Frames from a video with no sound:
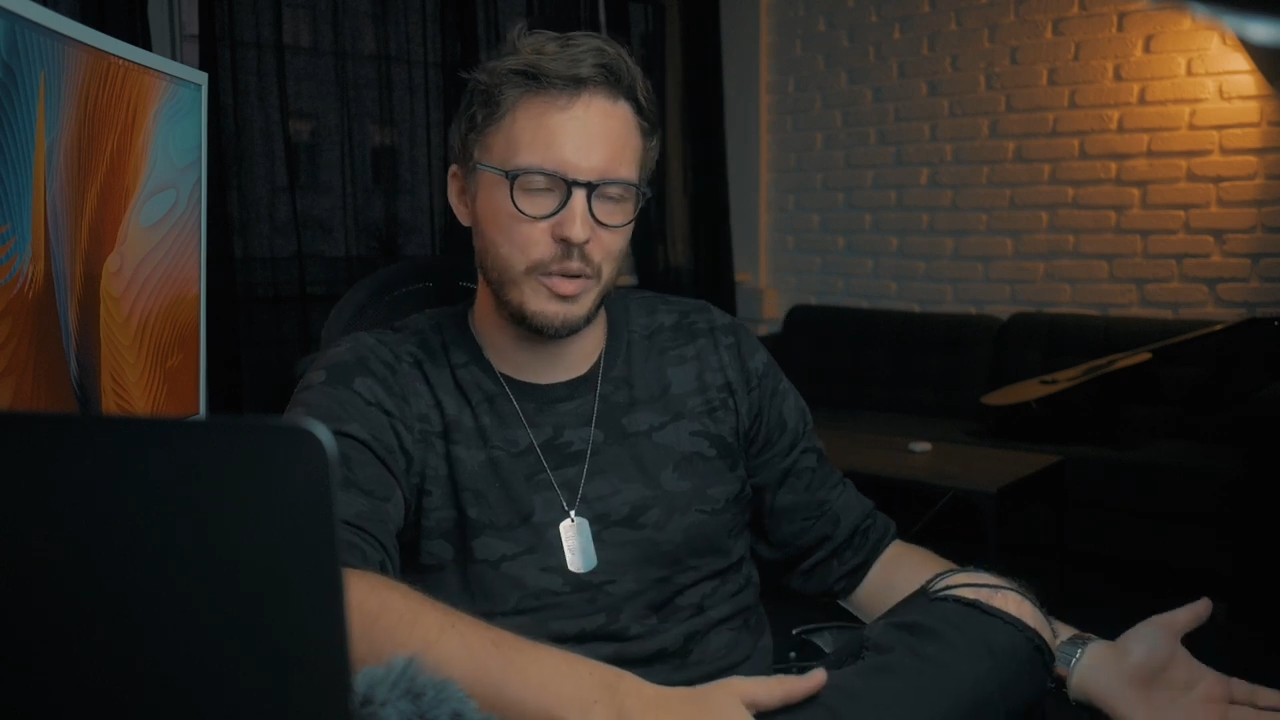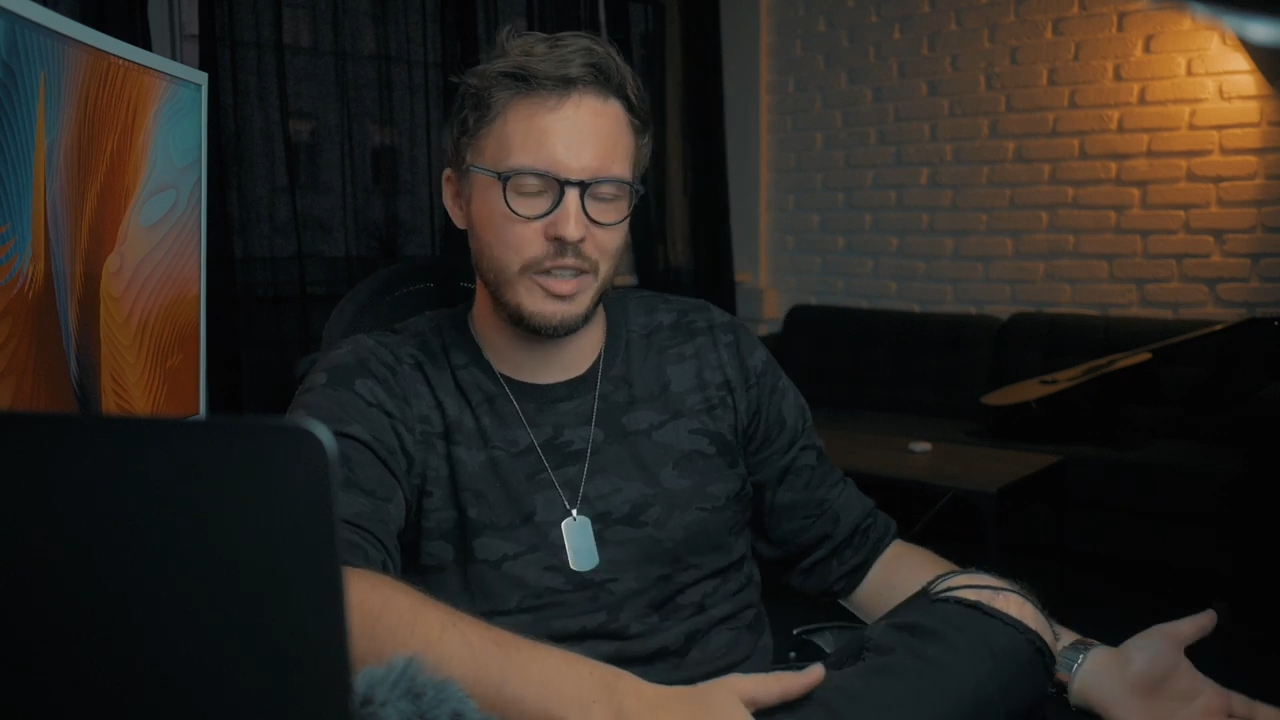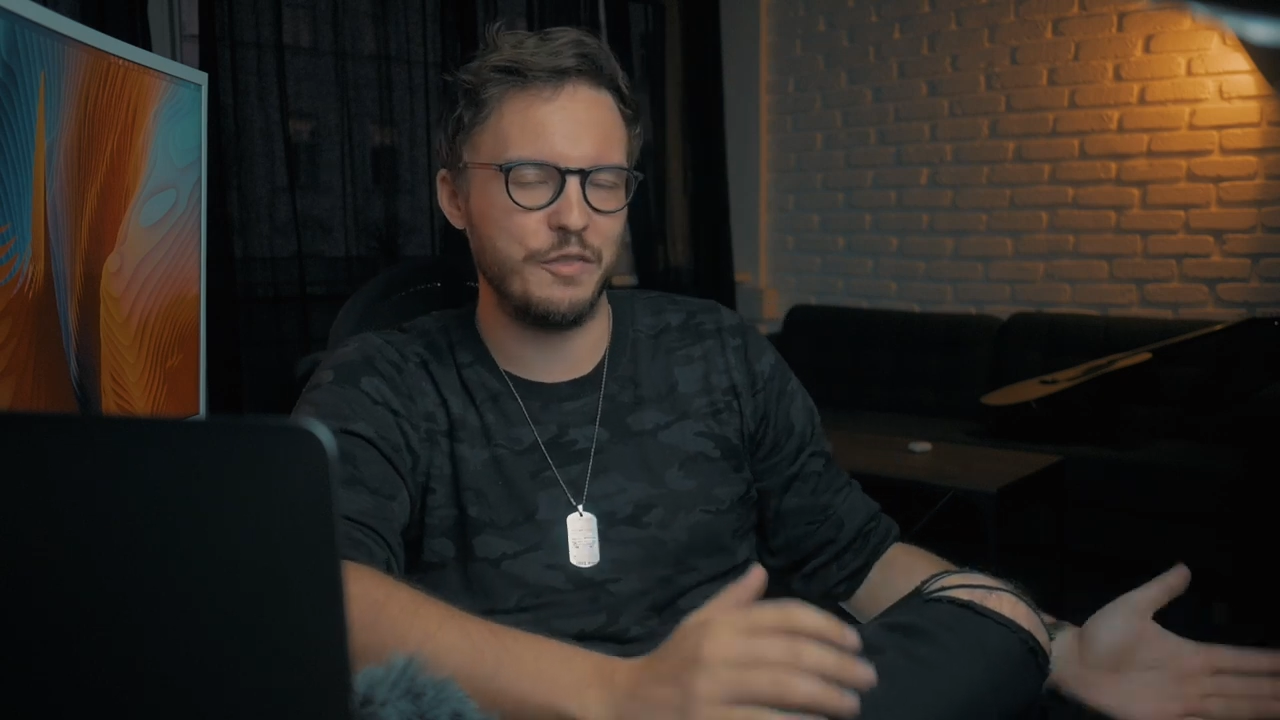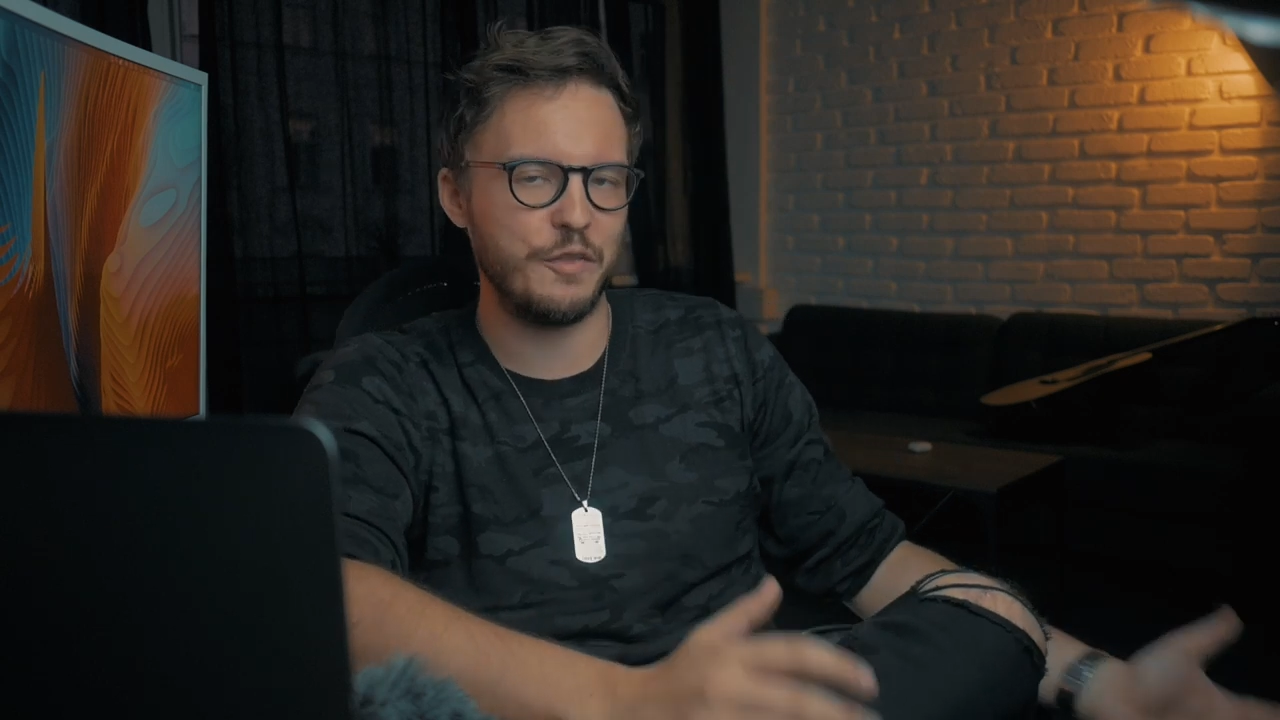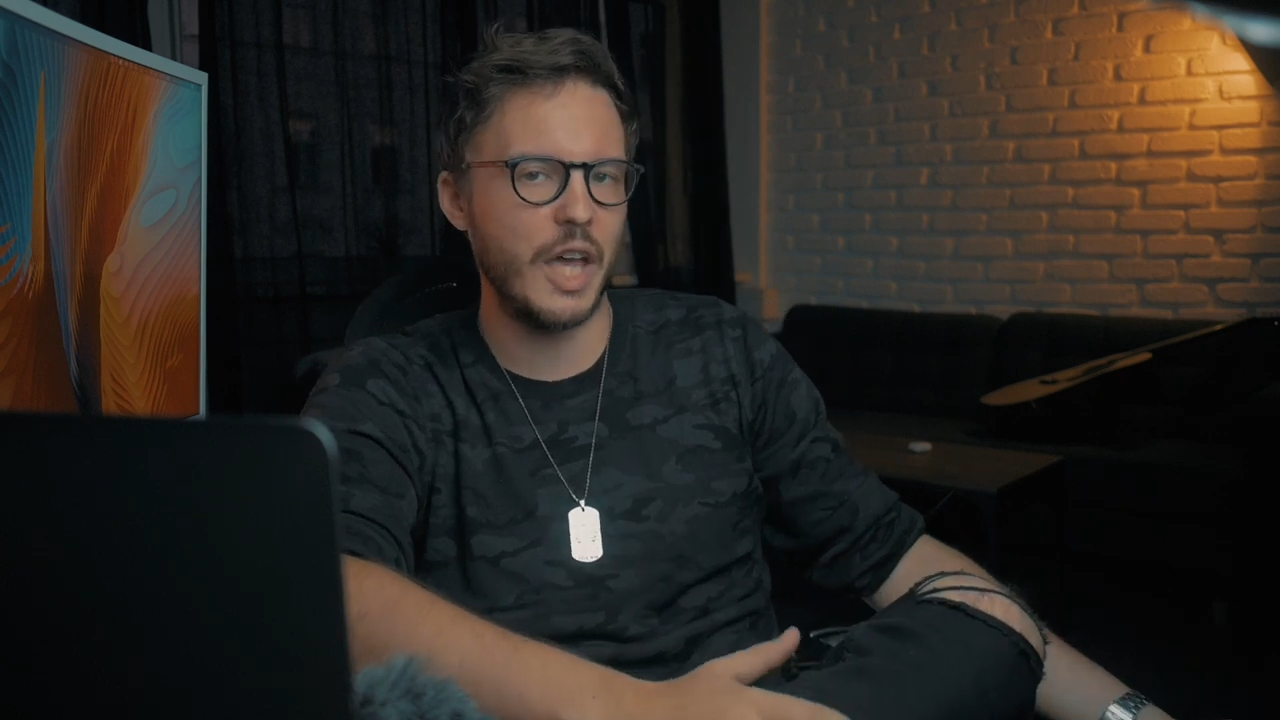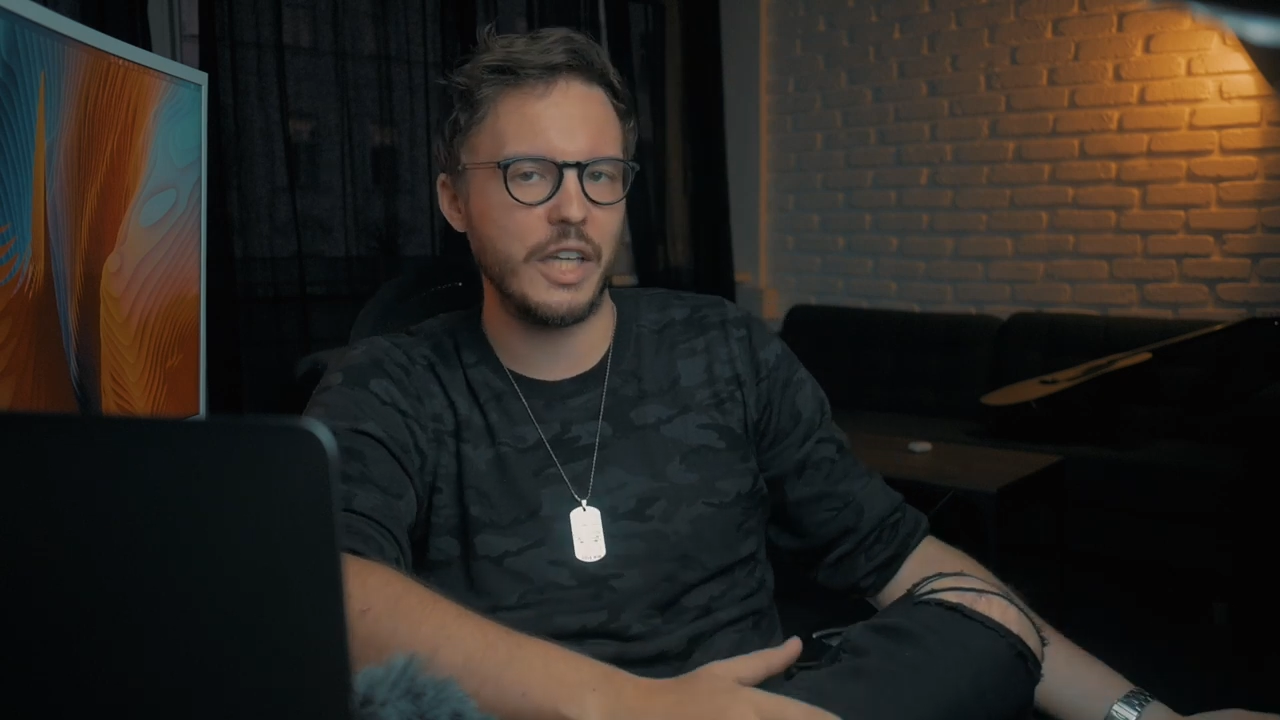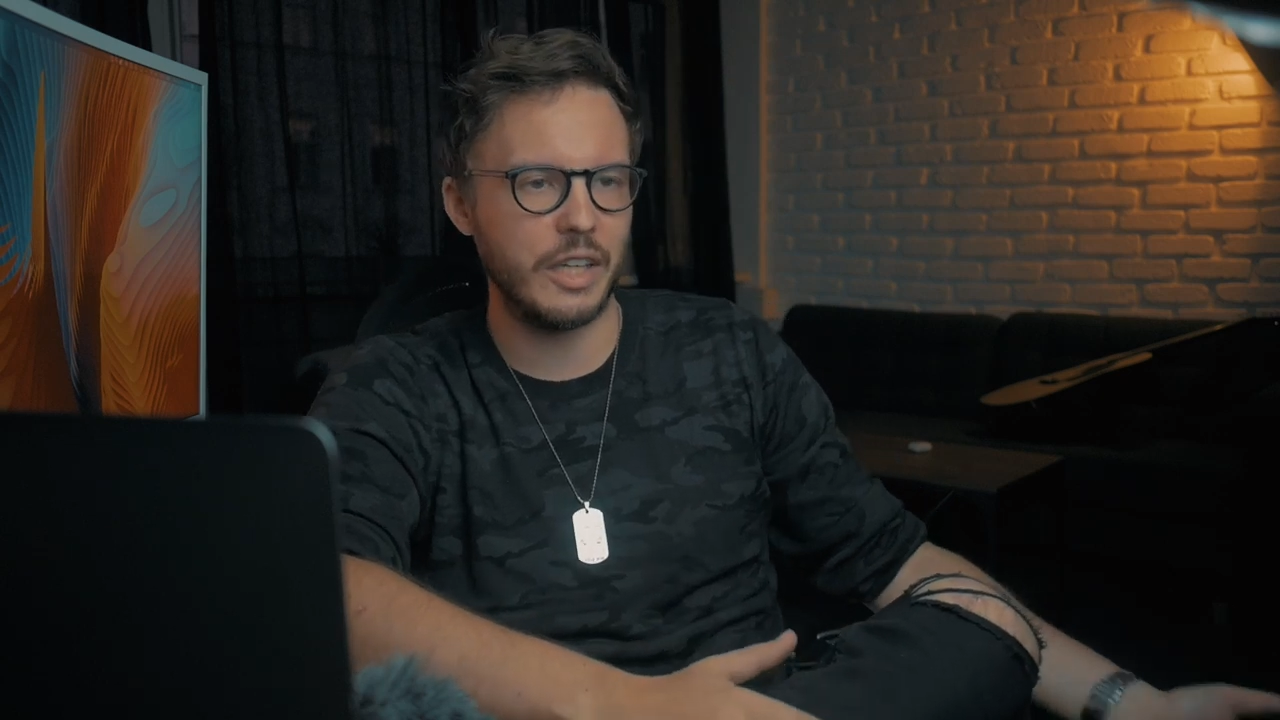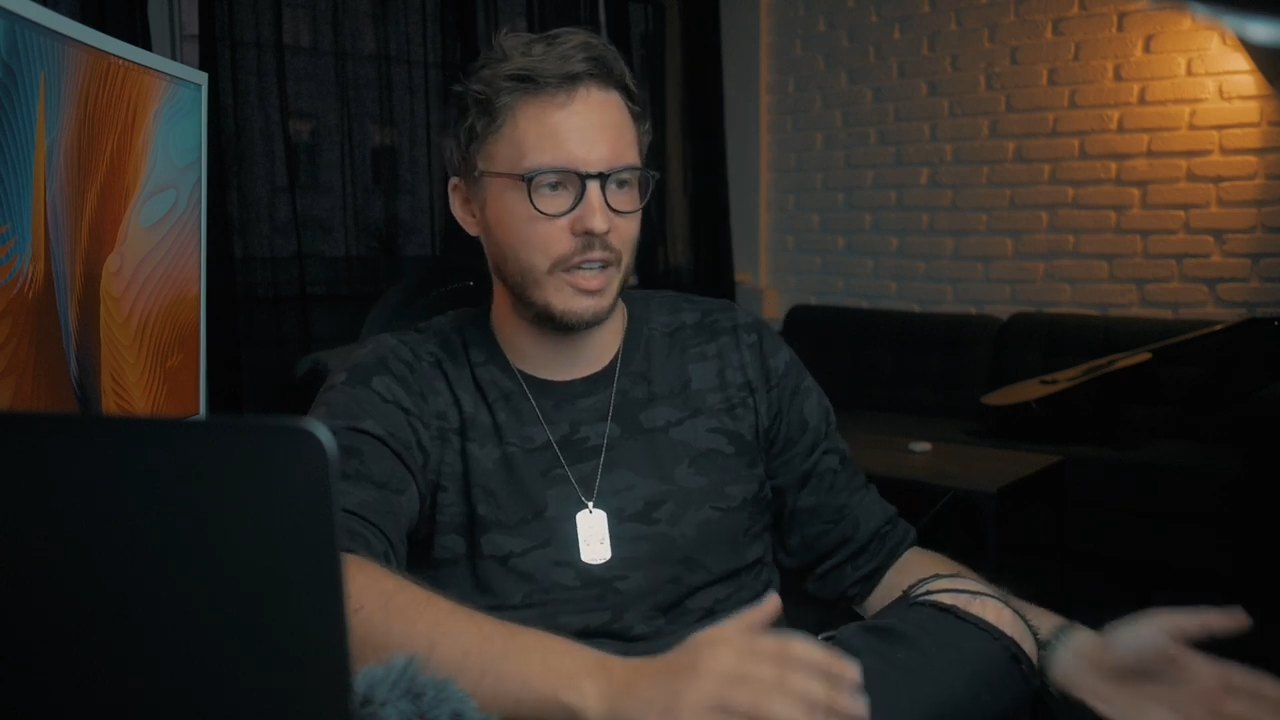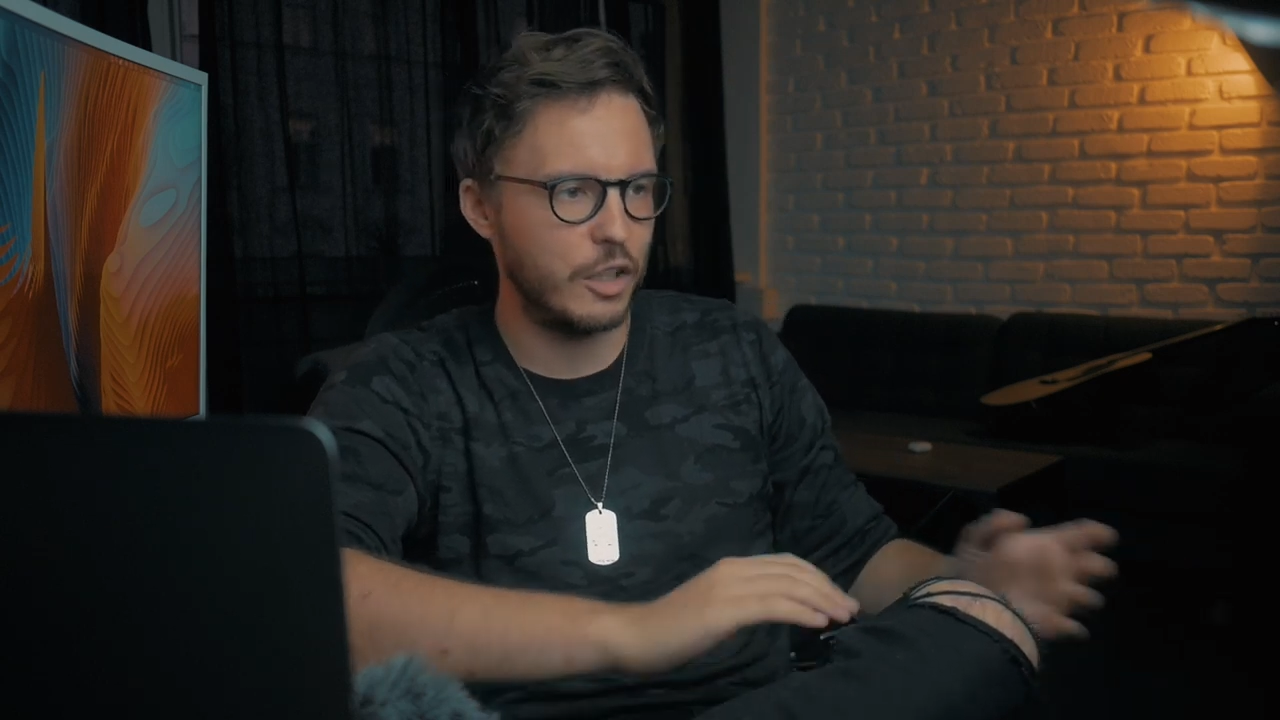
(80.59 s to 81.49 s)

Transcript: being fake,